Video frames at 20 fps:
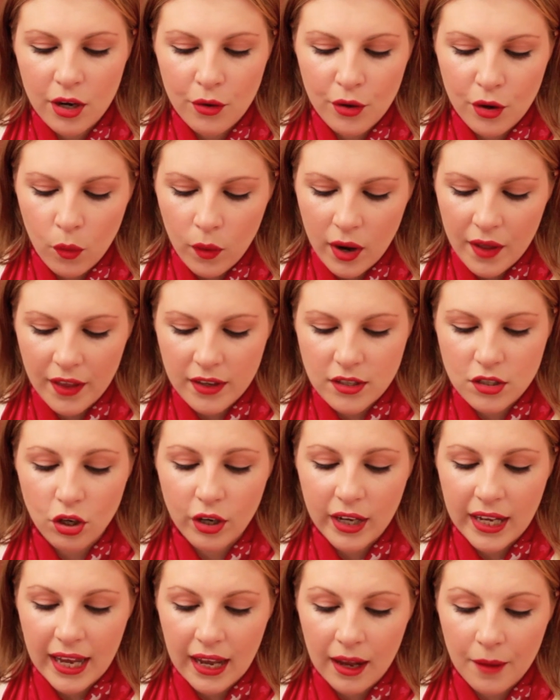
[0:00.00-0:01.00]
I don't know why that's
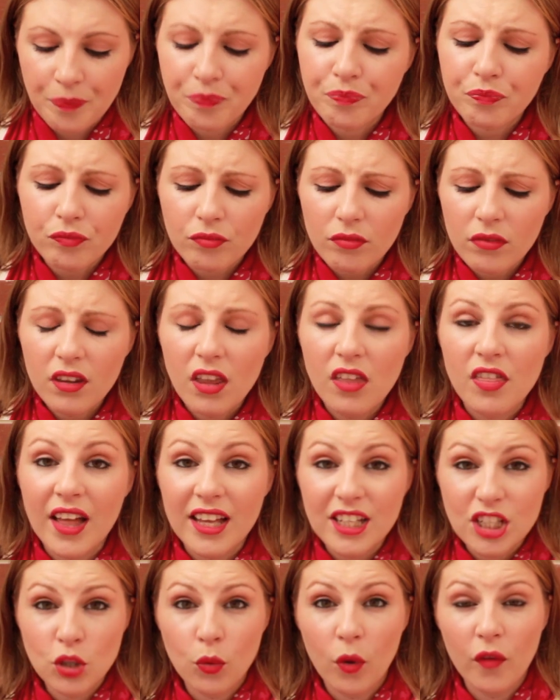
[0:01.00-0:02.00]
not here.
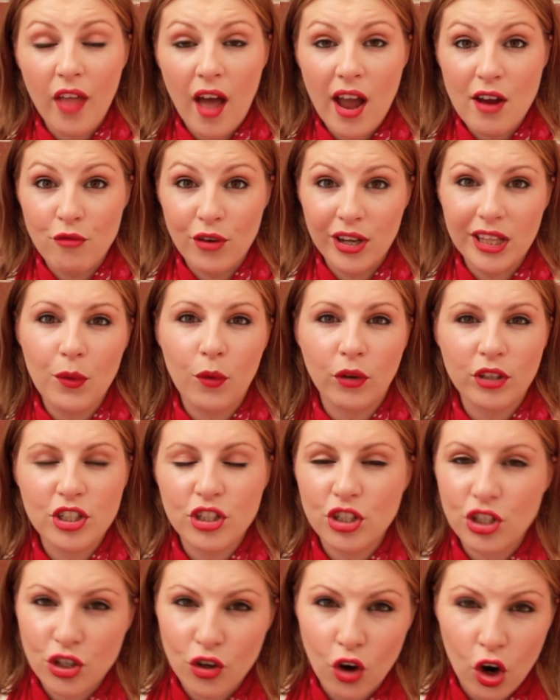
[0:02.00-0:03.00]
That's the one that I really
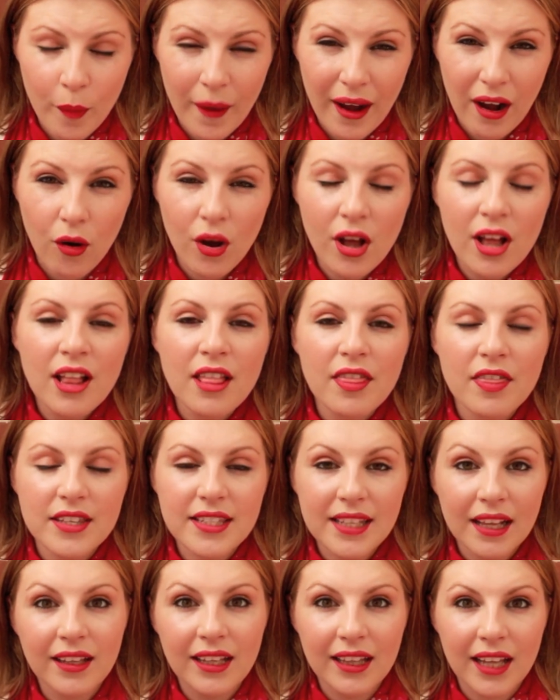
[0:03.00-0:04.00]
wanted to talk about the
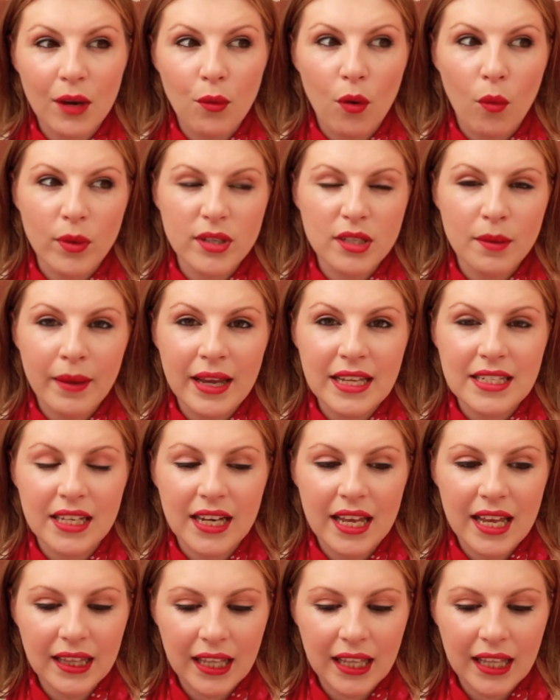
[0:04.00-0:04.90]
cellulite one was amazing.